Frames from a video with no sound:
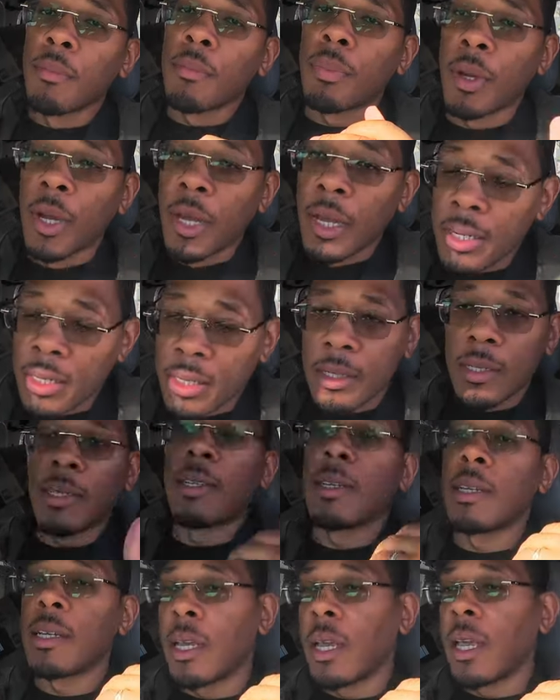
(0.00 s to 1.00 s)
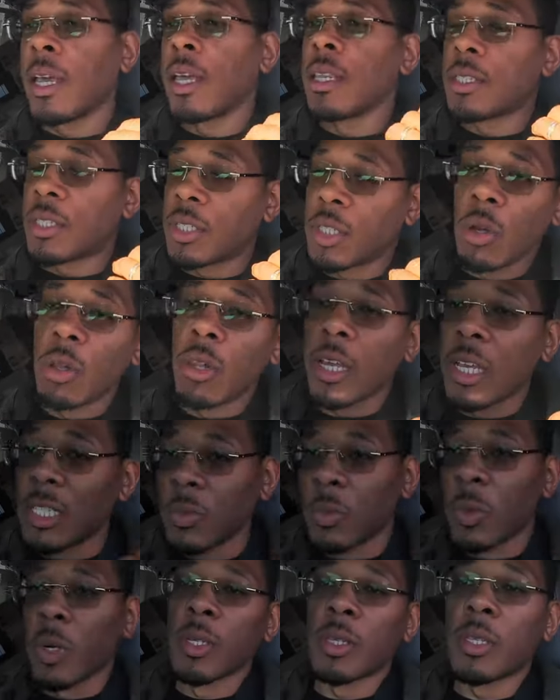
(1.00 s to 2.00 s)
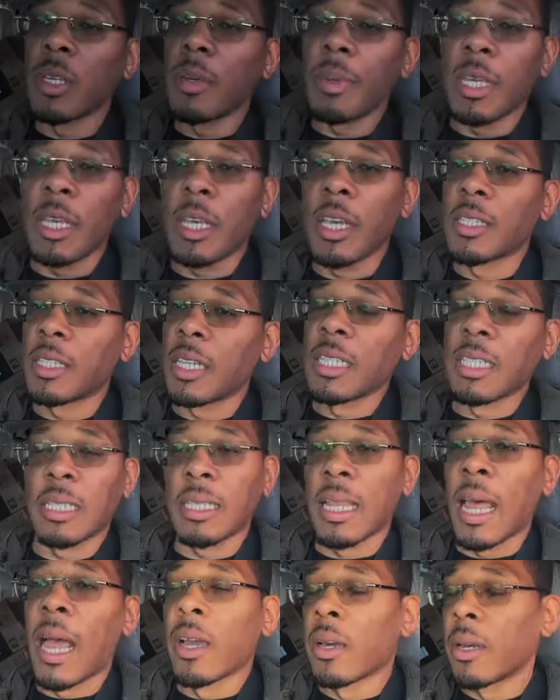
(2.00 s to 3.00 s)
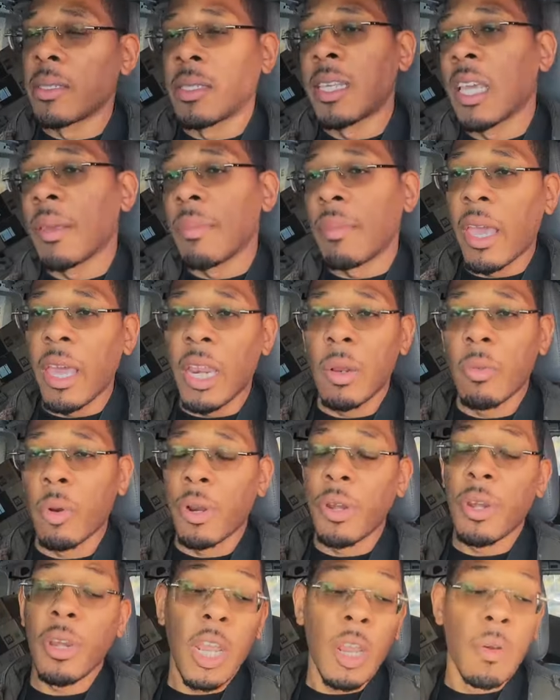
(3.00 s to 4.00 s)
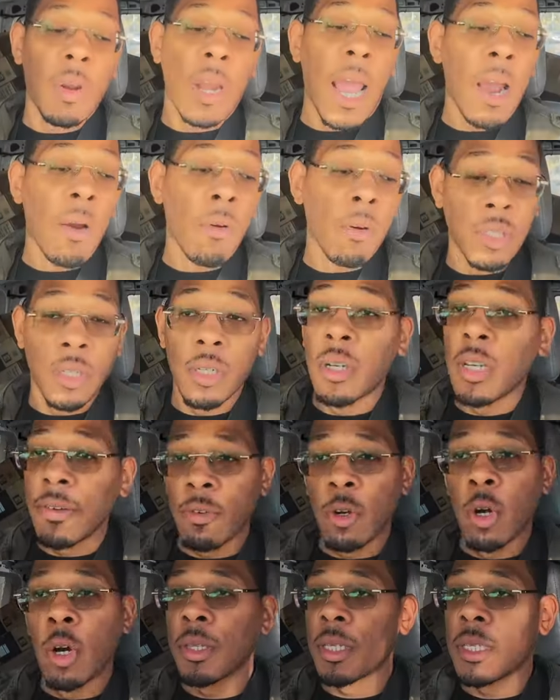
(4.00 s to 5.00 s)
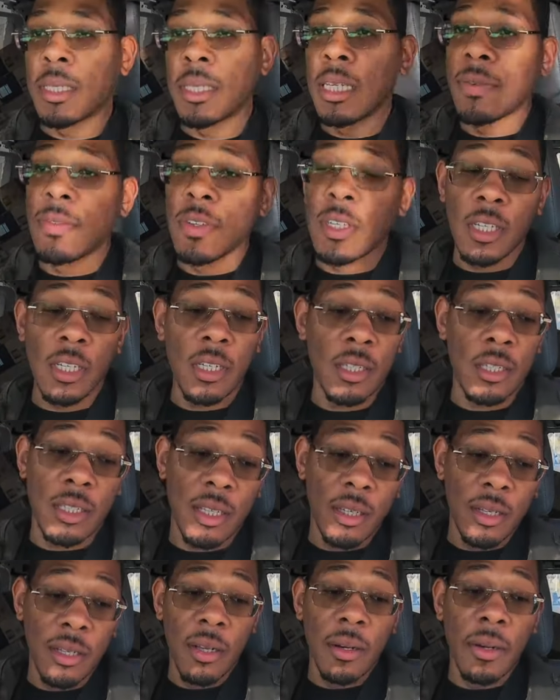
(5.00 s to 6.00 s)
But it still is worth it because it's not going to take me anywhere near an hour to deliver all the TVs.